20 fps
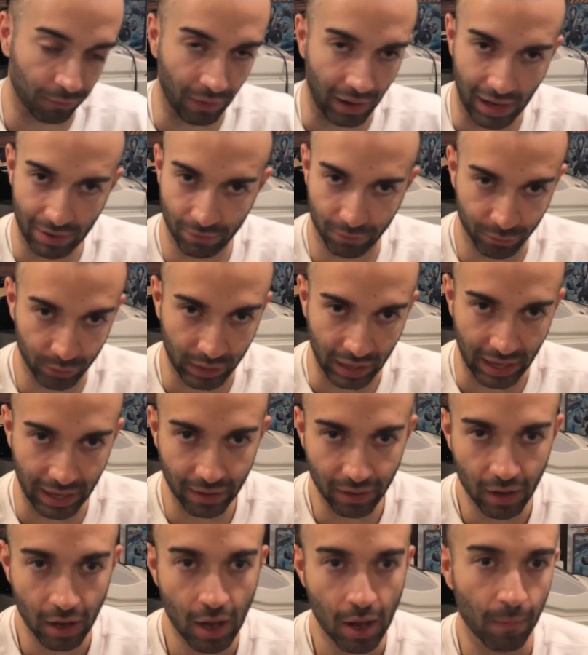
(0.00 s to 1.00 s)
for five if you
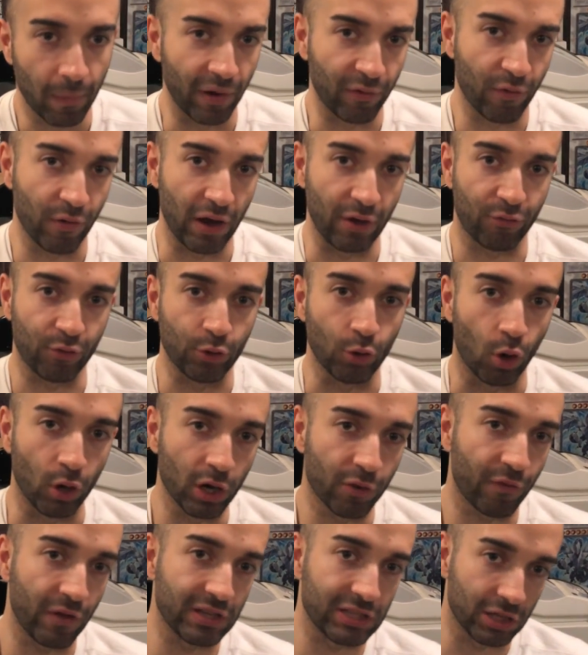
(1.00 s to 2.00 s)
can. But if you know
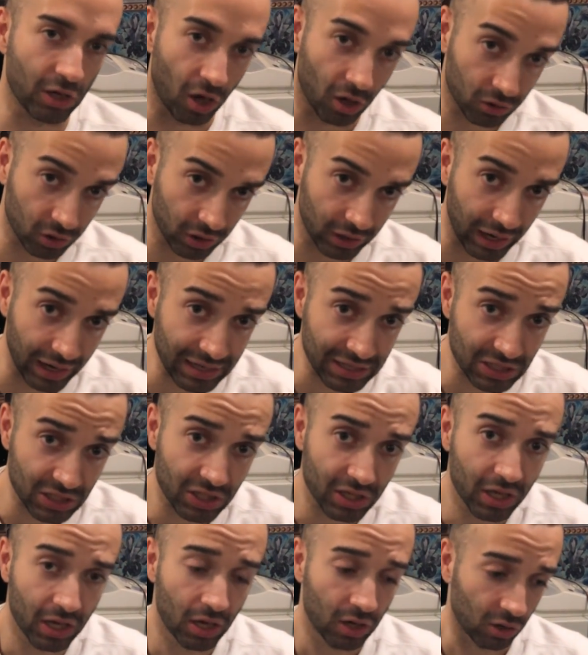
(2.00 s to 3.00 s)
you're facing
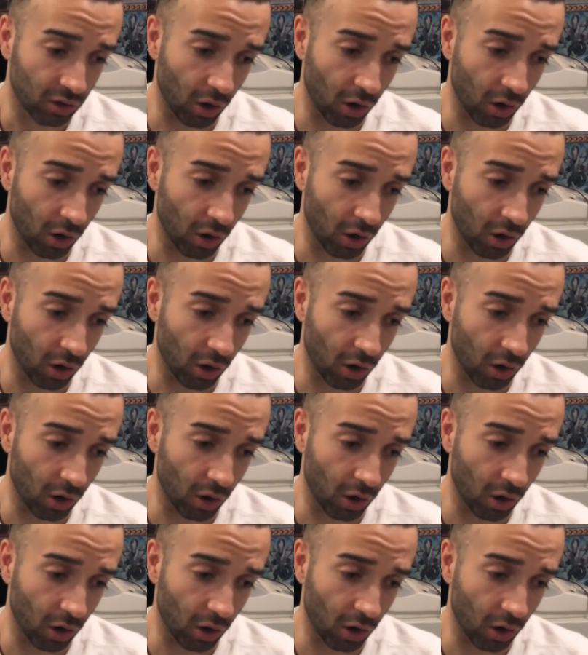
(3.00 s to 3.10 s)
Altergeist,